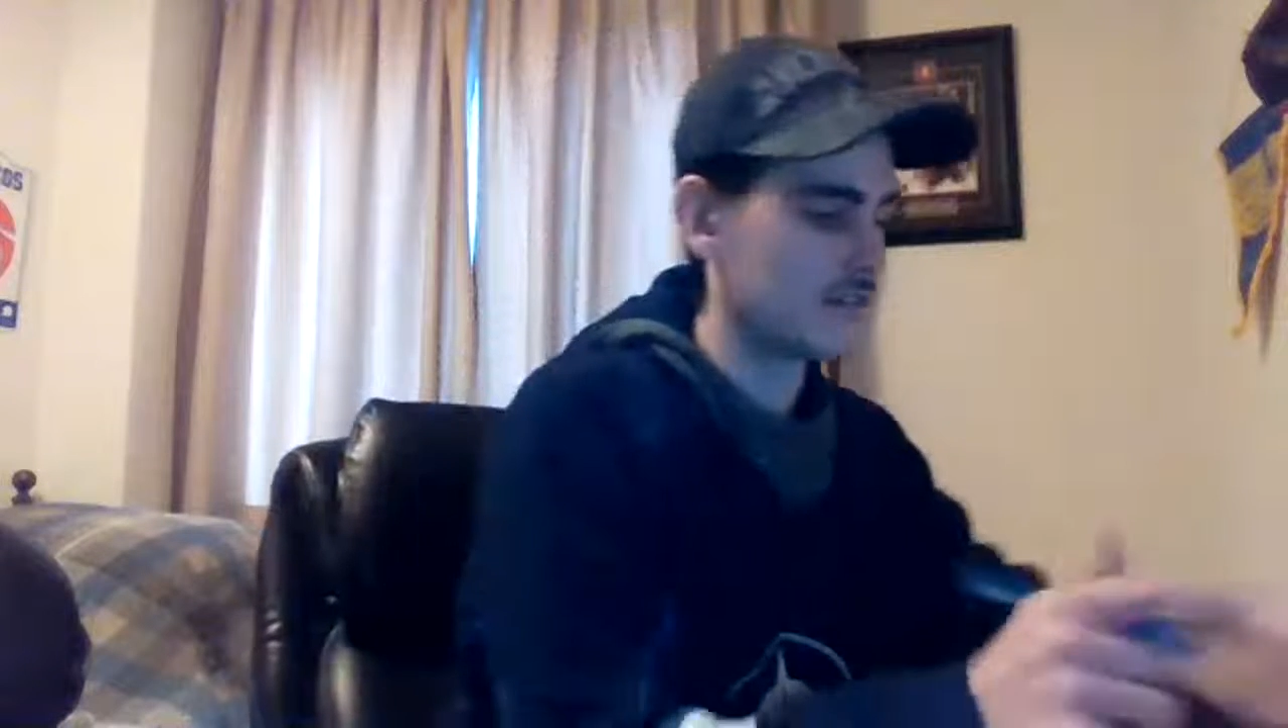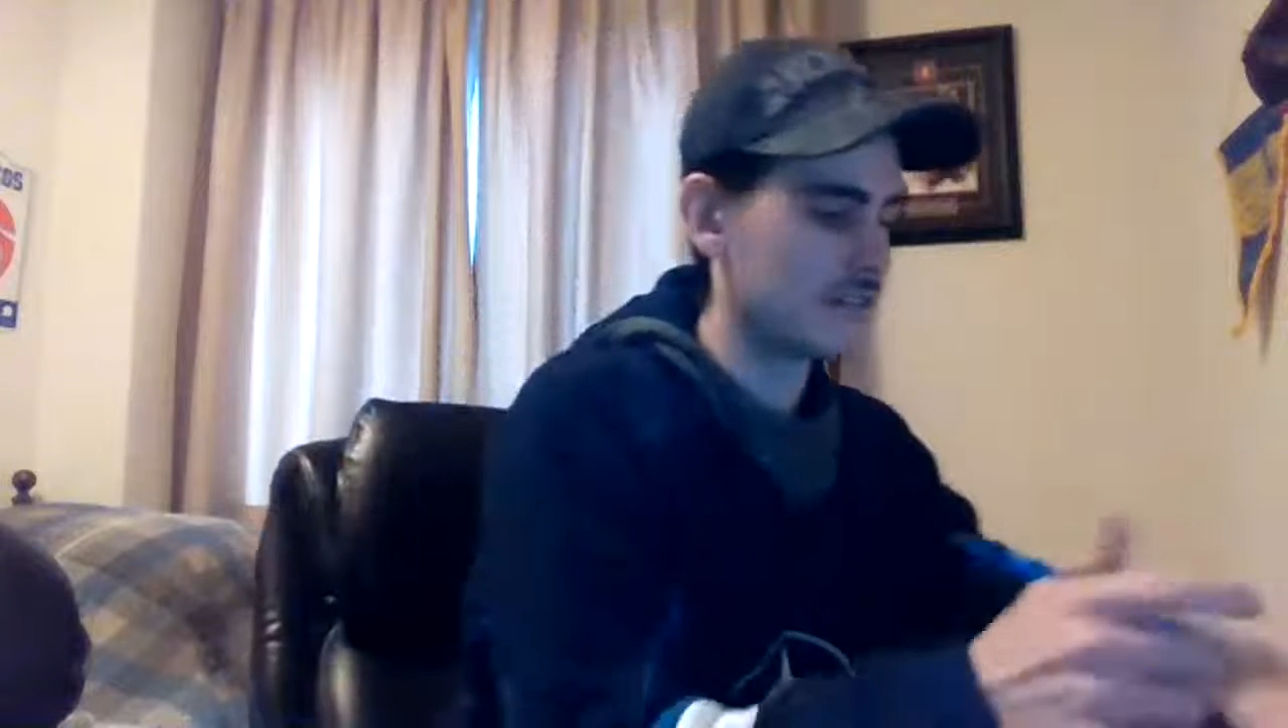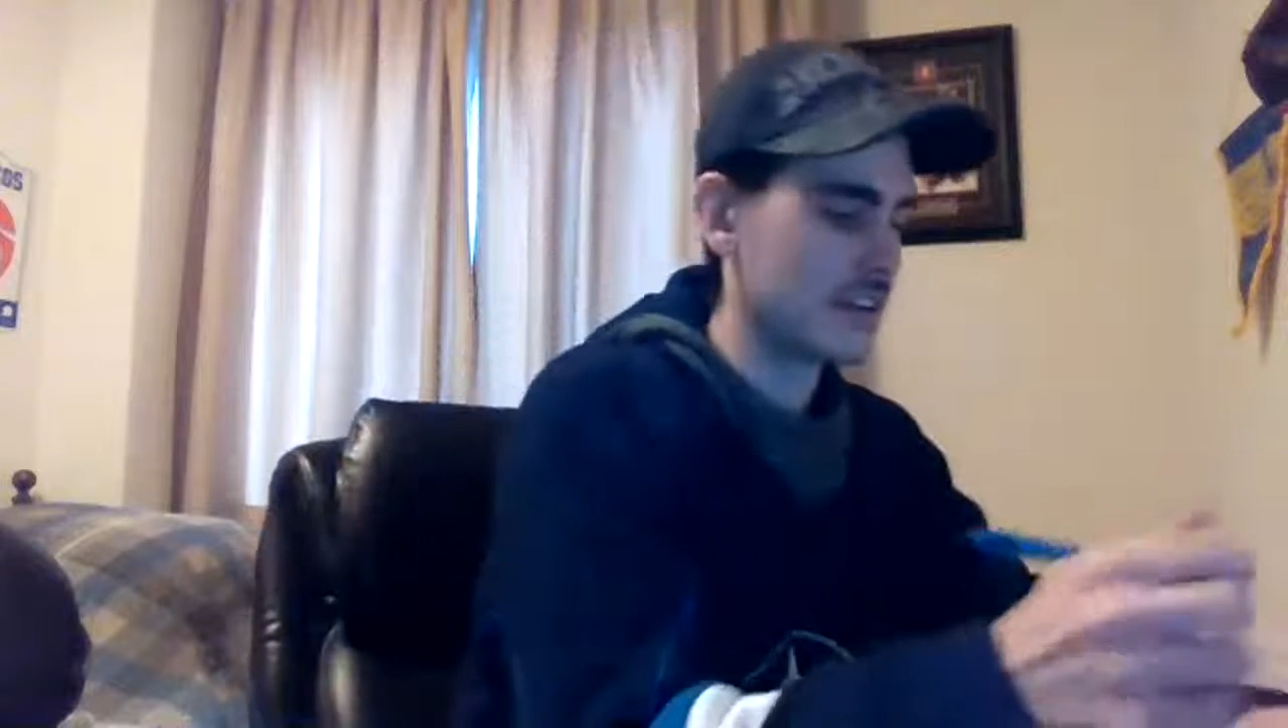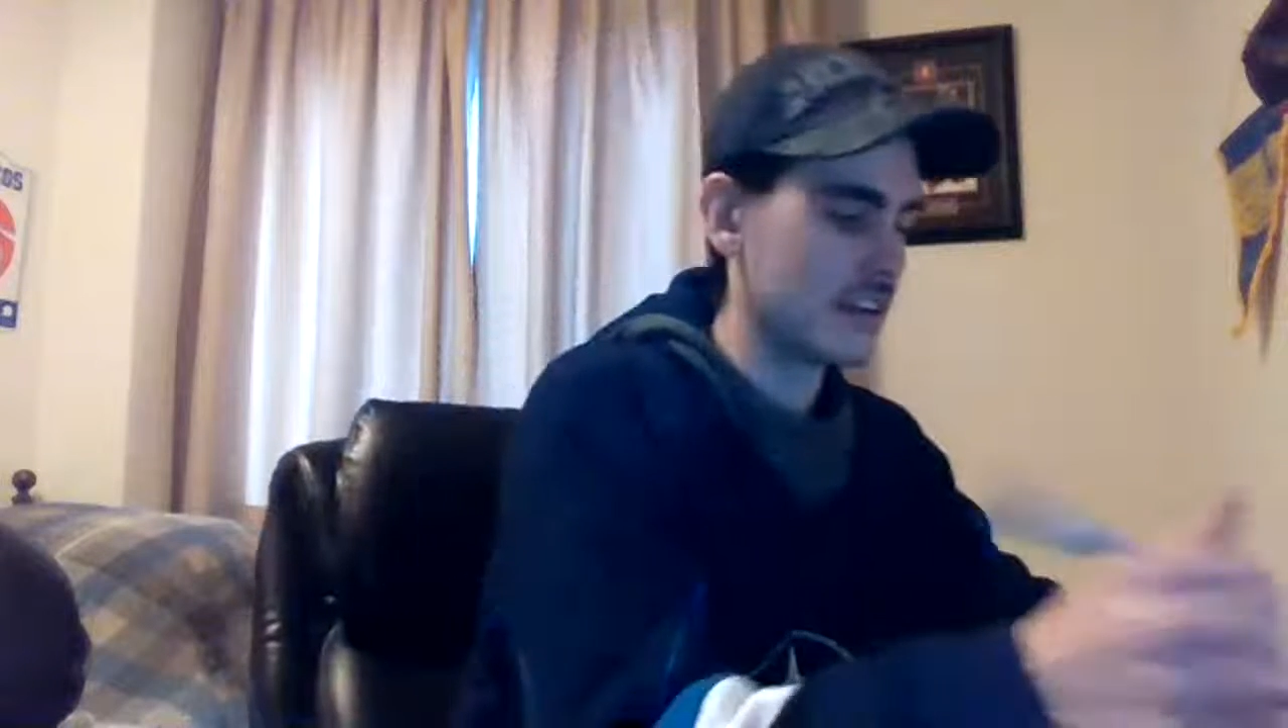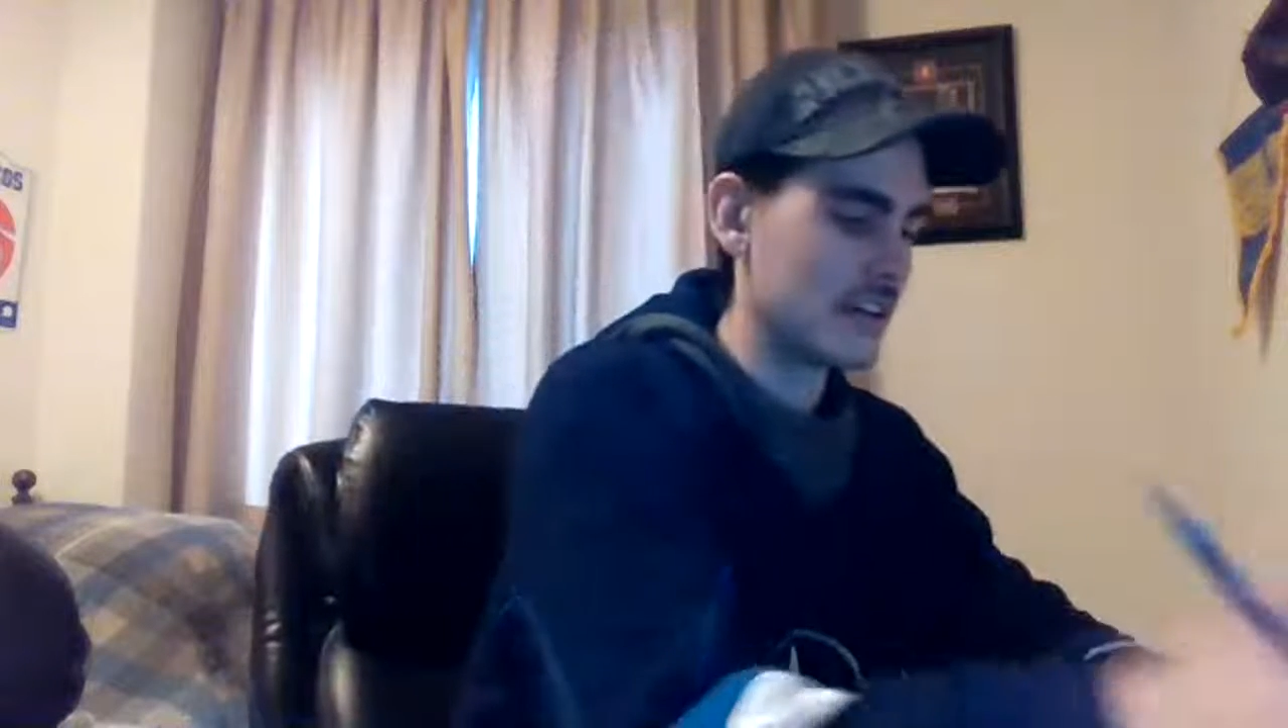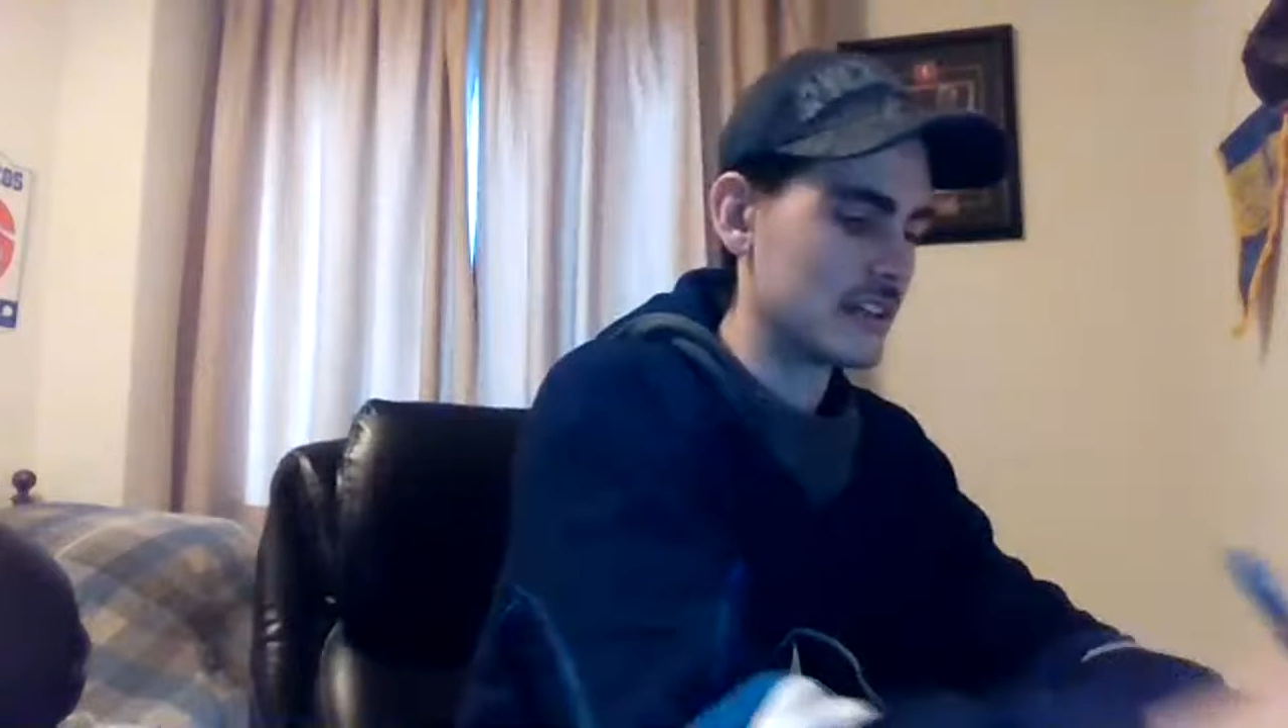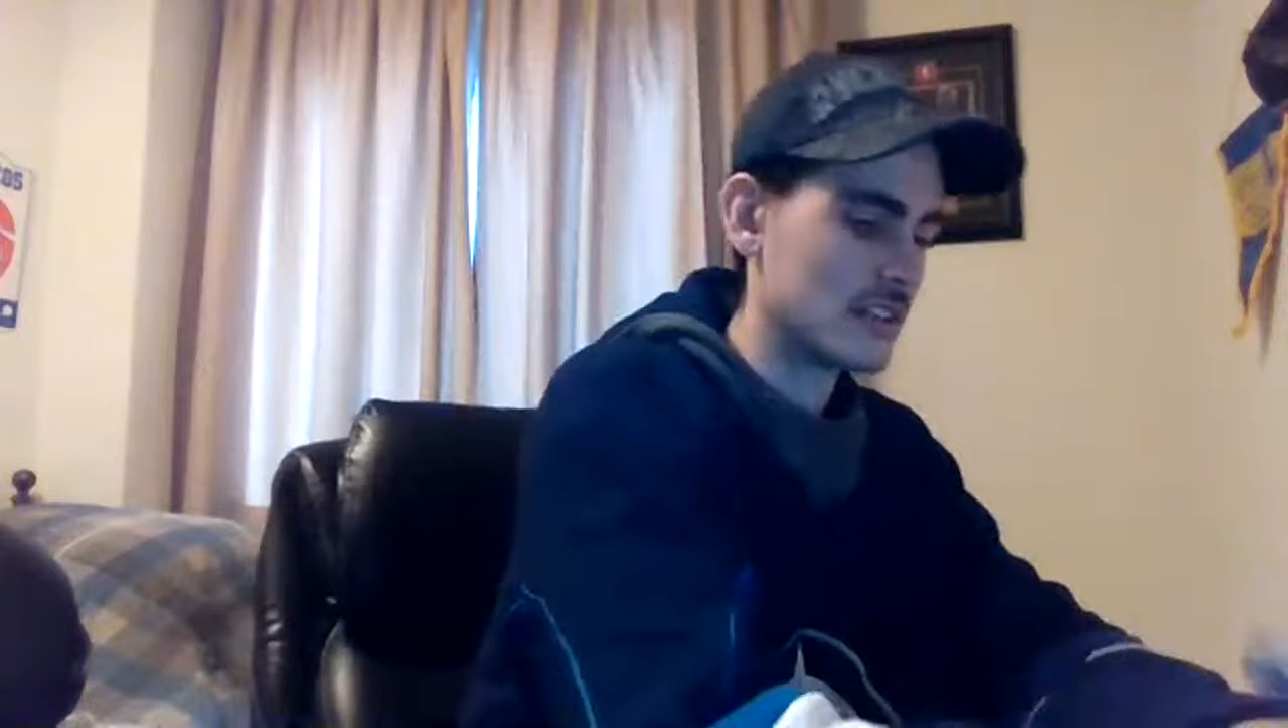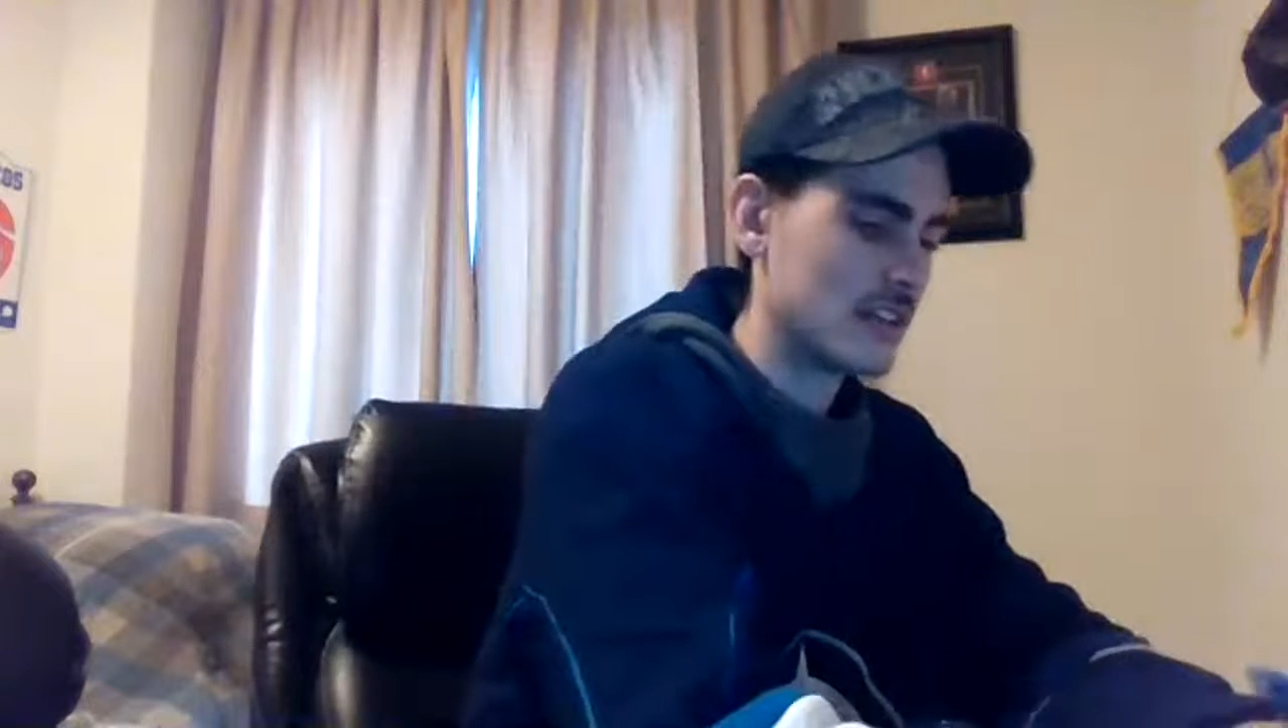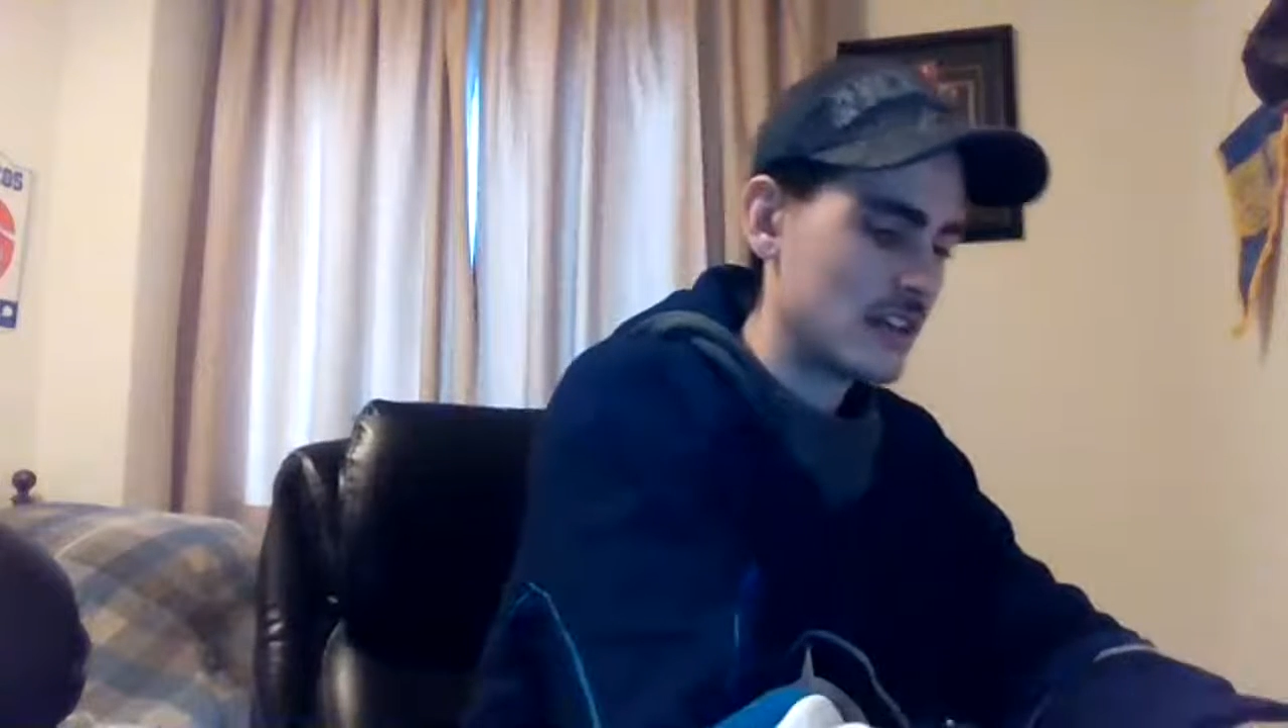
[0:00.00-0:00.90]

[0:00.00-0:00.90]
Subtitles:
for you guys.